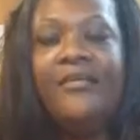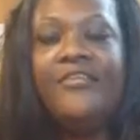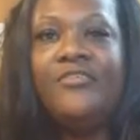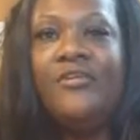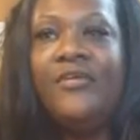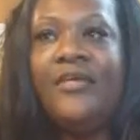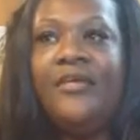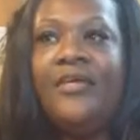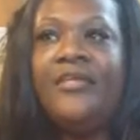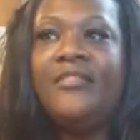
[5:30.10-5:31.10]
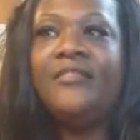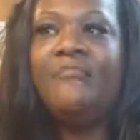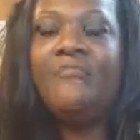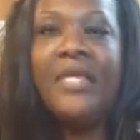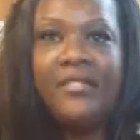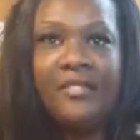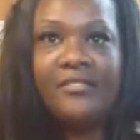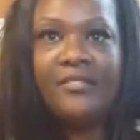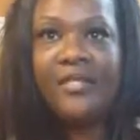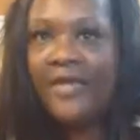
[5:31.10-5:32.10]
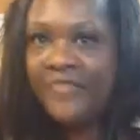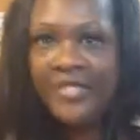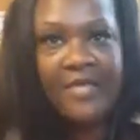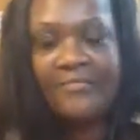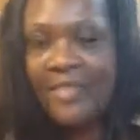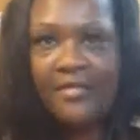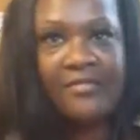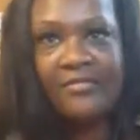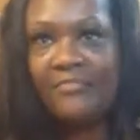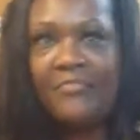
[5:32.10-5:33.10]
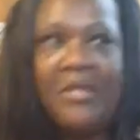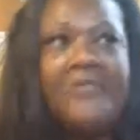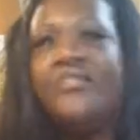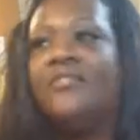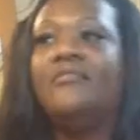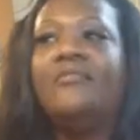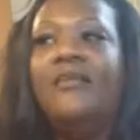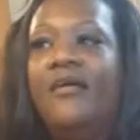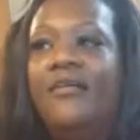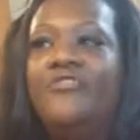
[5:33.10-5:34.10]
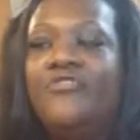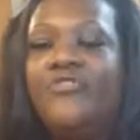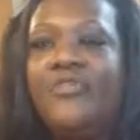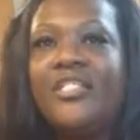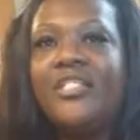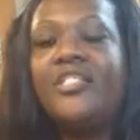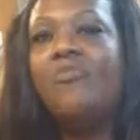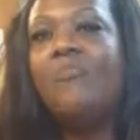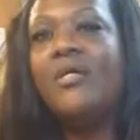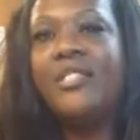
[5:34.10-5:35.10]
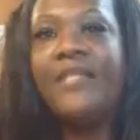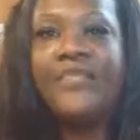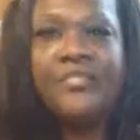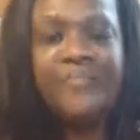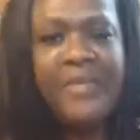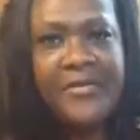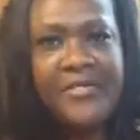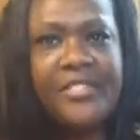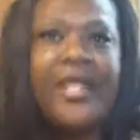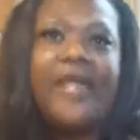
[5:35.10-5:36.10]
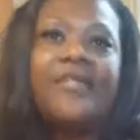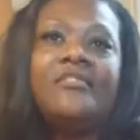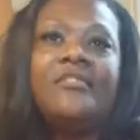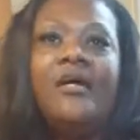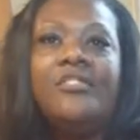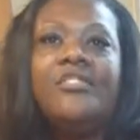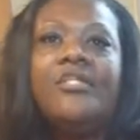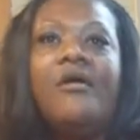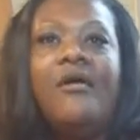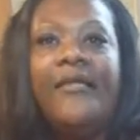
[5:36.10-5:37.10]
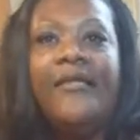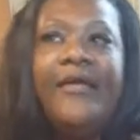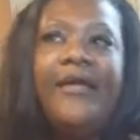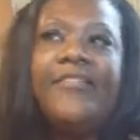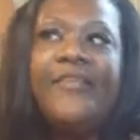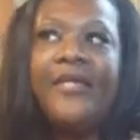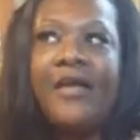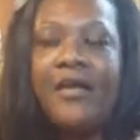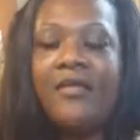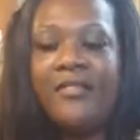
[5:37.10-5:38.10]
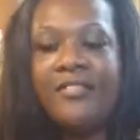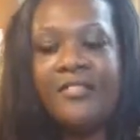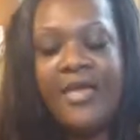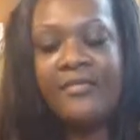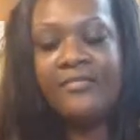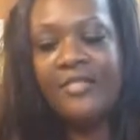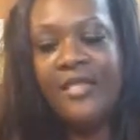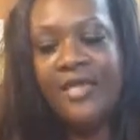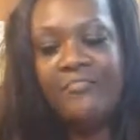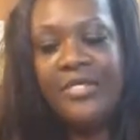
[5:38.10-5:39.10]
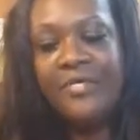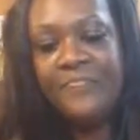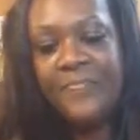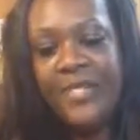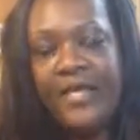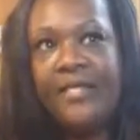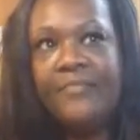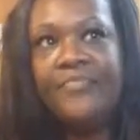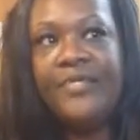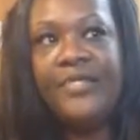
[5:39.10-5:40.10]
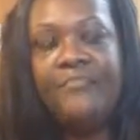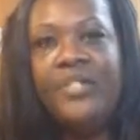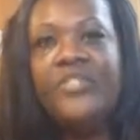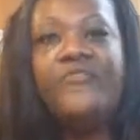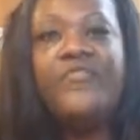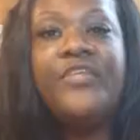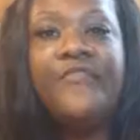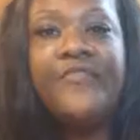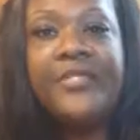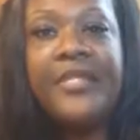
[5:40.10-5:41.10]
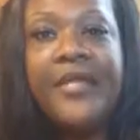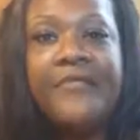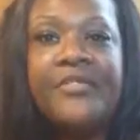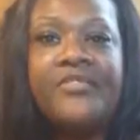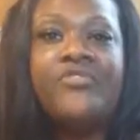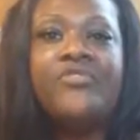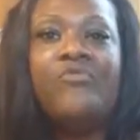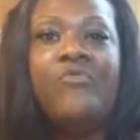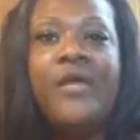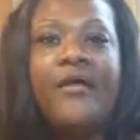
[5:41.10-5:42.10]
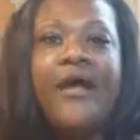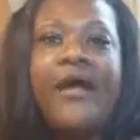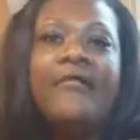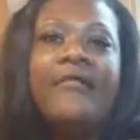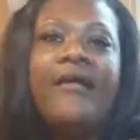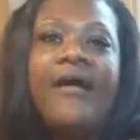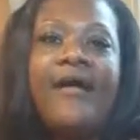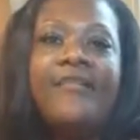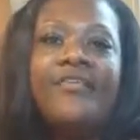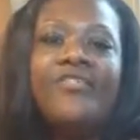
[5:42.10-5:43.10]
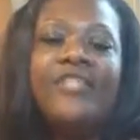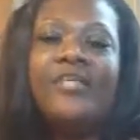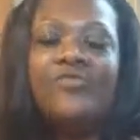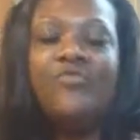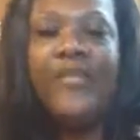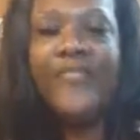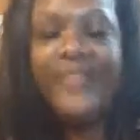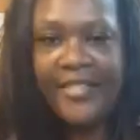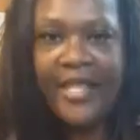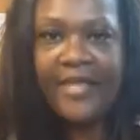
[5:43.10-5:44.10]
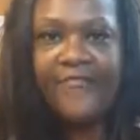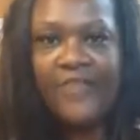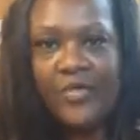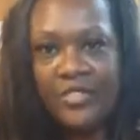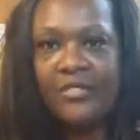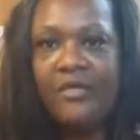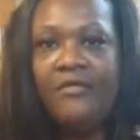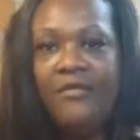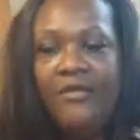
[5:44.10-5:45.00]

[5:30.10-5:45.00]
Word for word: you know. And and it's a maintenance, an everyday maintenance. Marriage is, you know, so it's just so much that I've experienced that I can touch on. I think God has has led me in a in a bunch of different areas to where there's not just one thing that I can focus on